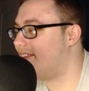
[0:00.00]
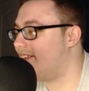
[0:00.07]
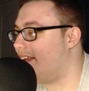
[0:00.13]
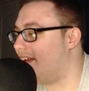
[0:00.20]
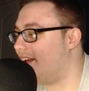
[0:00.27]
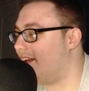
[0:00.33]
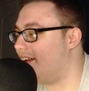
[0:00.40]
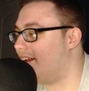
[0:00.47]

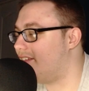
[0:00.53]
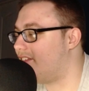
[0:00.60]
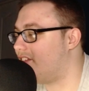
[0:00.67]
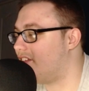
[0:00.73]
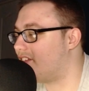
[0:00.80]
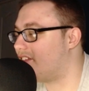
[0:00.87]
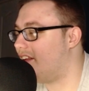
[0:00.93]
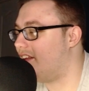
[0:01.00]
It's
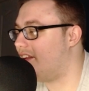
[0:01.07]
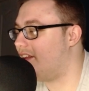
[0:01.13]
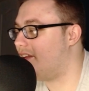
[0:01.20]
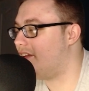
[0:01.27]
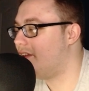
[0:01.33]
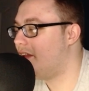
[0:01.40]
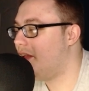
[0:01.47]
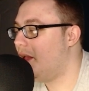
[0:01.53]
just going
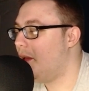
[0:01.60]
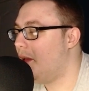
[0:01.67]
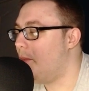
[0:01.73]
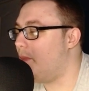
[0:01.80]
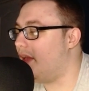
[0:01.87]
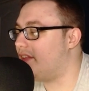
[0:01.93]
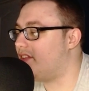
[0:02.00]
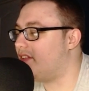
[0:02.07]
to
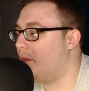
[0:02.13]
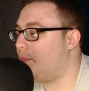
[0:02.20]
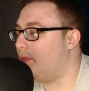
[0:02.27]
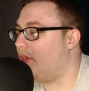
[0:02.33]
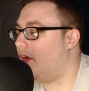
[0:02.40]
mess up